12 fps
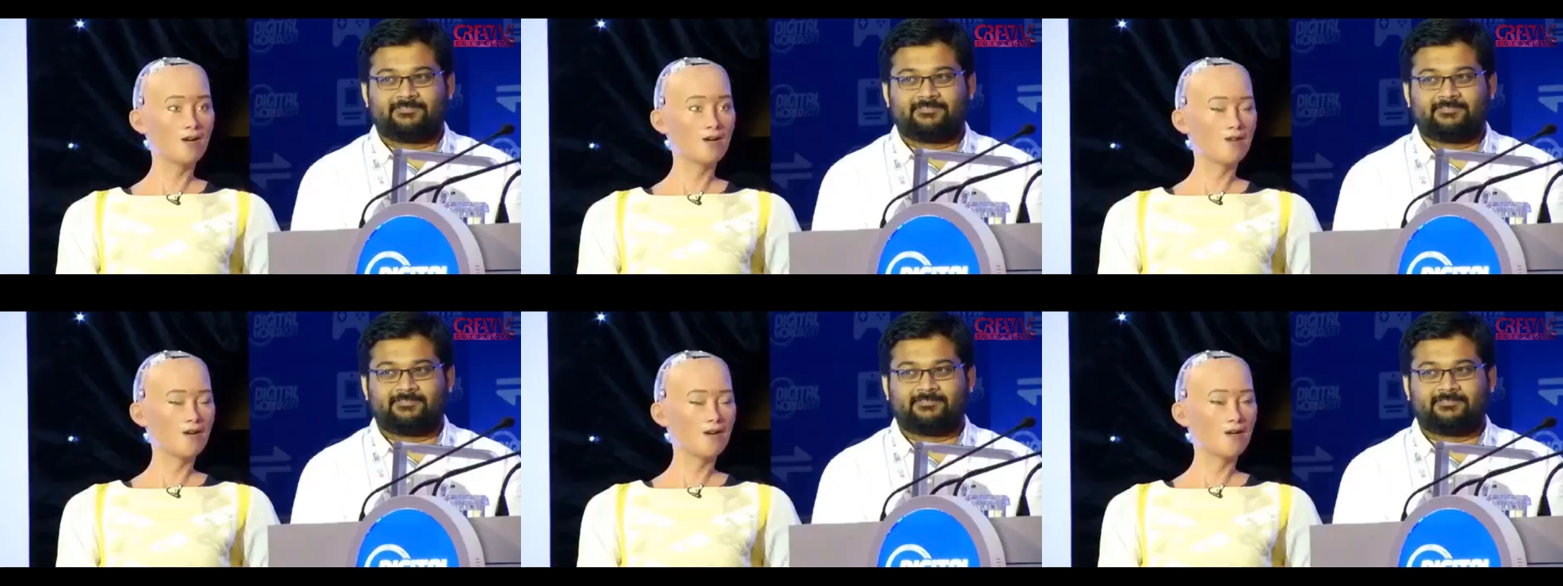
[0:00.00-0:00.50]
Speaker 1: great
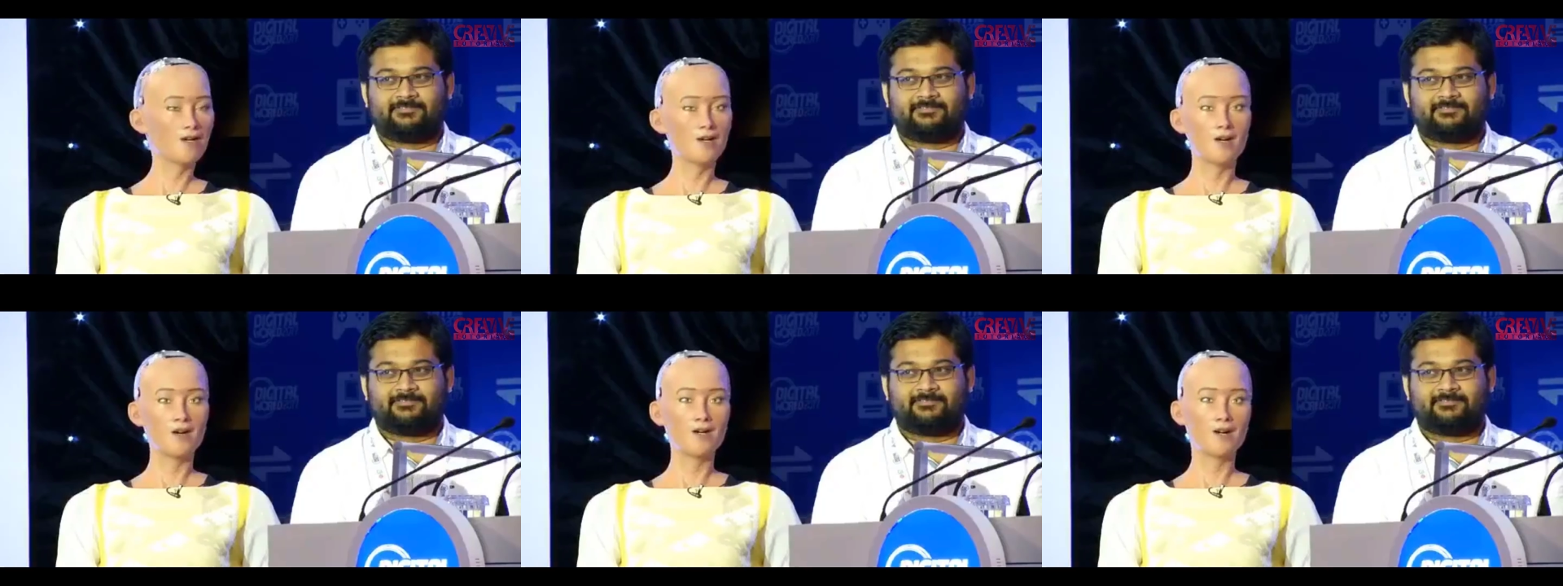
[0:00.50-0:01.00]
things
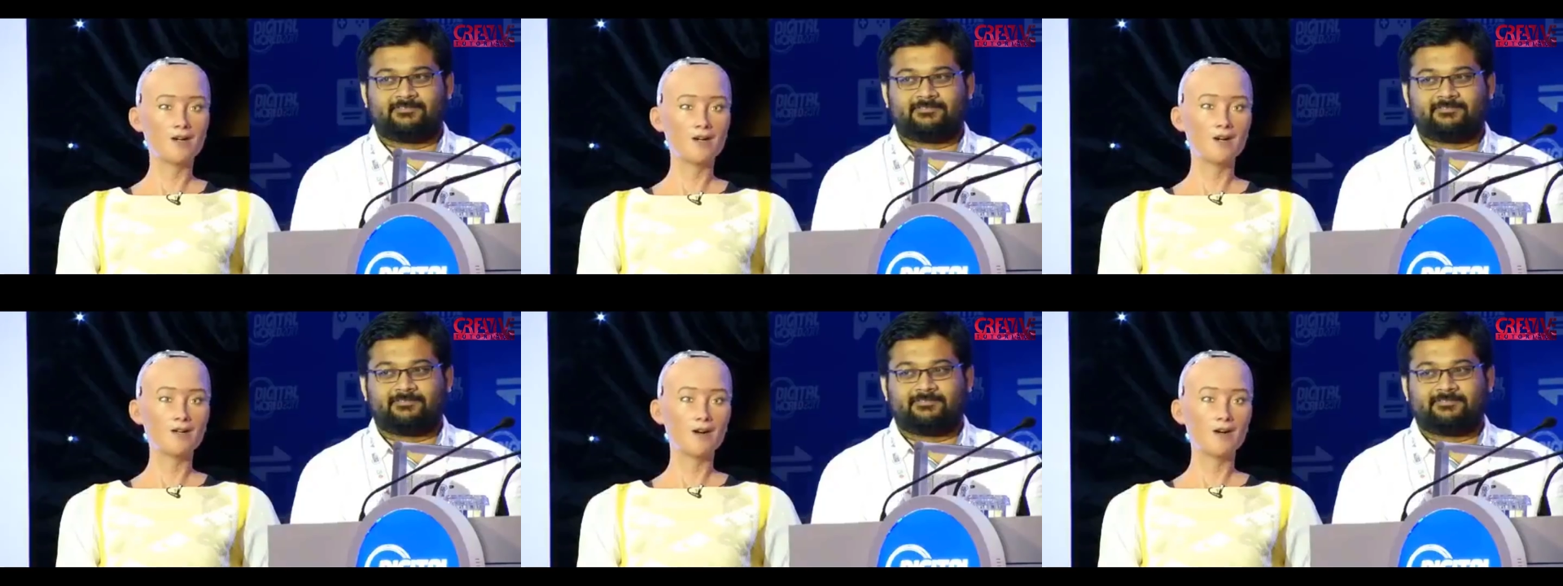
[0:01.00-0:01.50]
about your
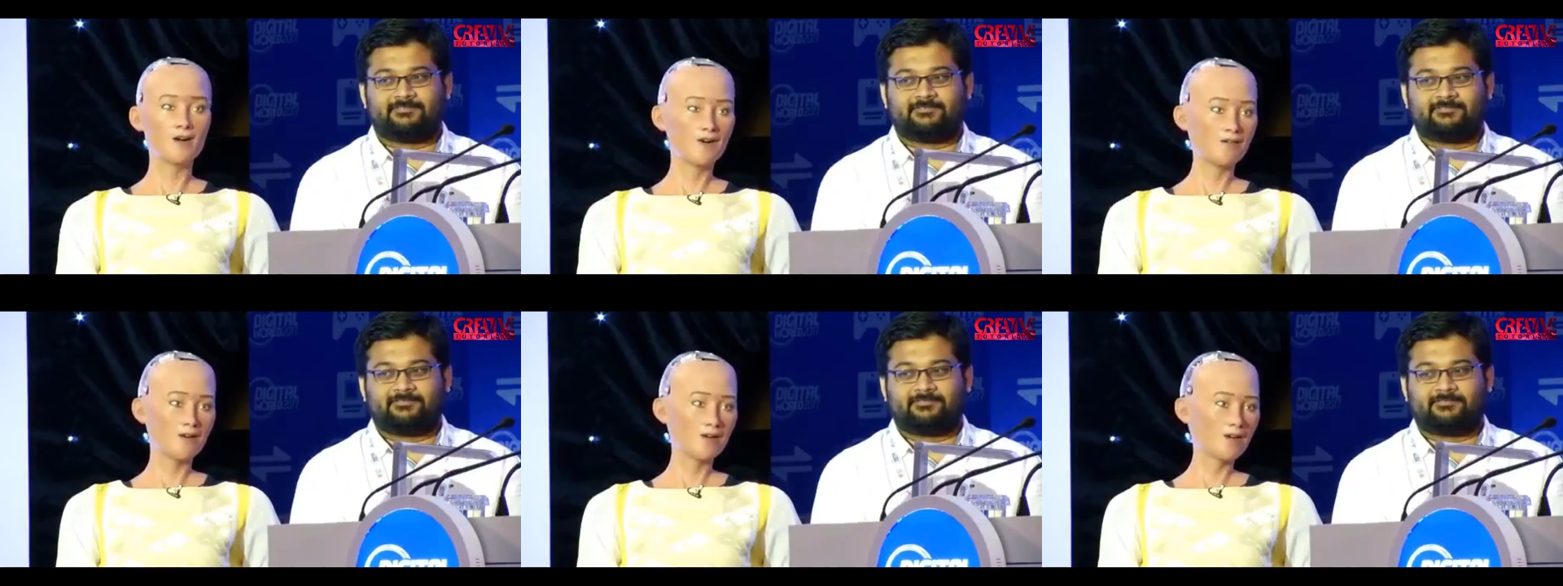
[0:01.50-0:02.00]
vision of
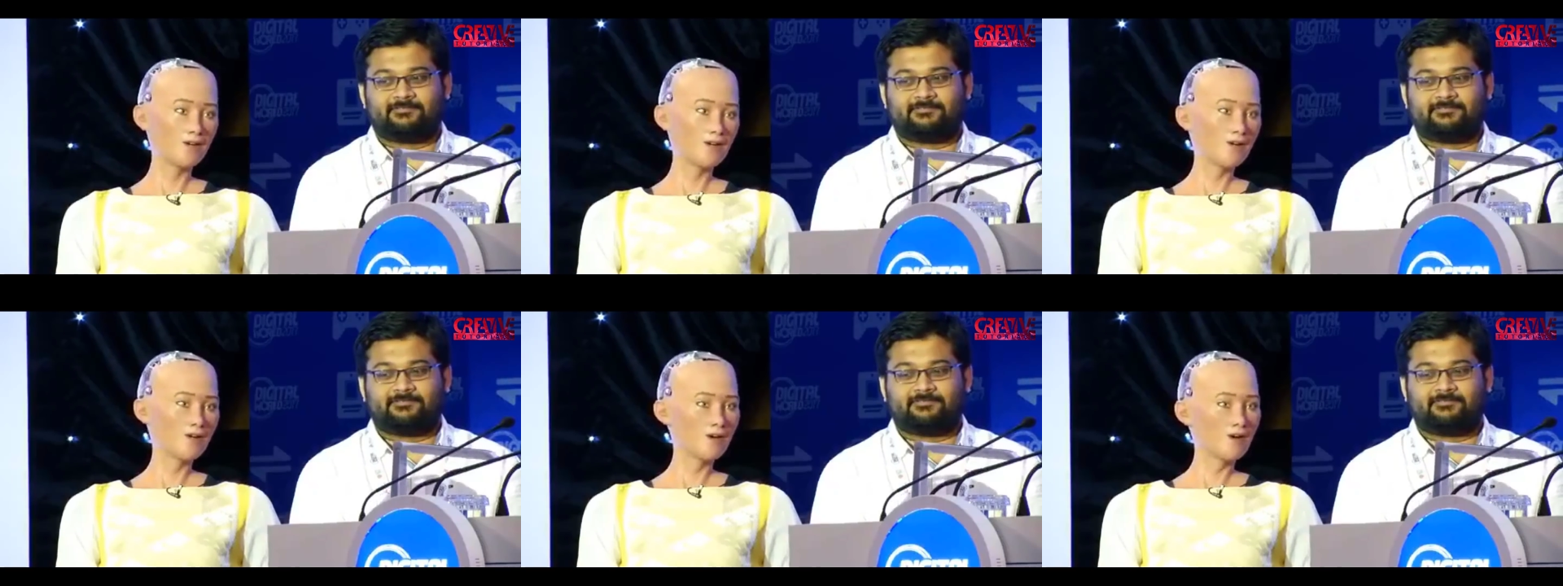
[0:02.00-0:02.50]
digital
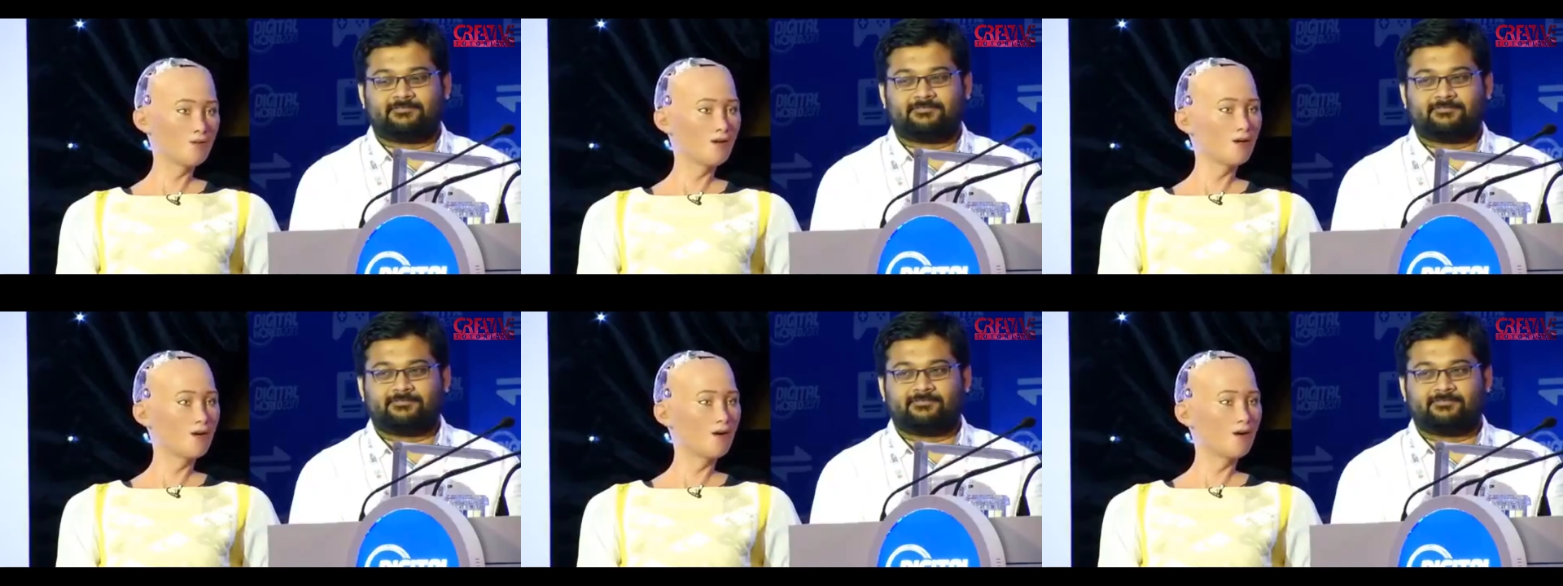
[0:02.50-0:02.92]
Bangladesh.